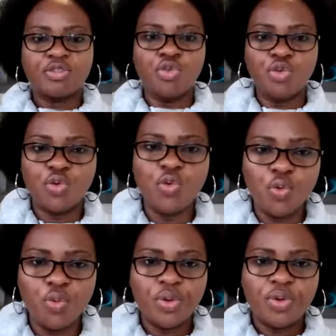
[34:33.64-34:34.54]
through
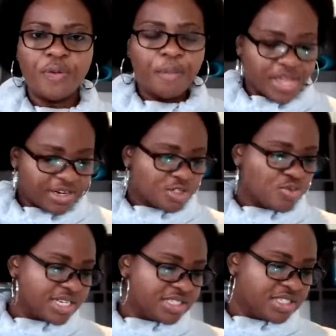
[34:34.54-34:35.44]
you. That is
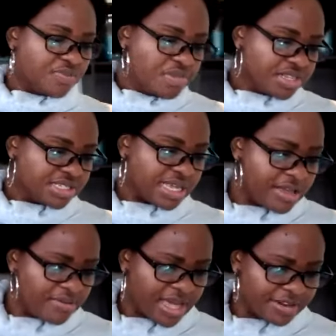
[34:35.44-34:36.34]
what it means.
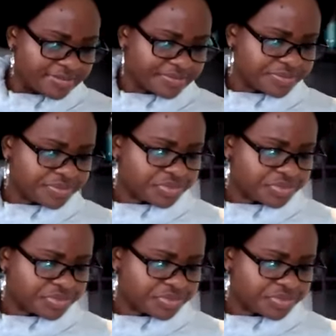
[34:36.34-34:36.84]
Amen.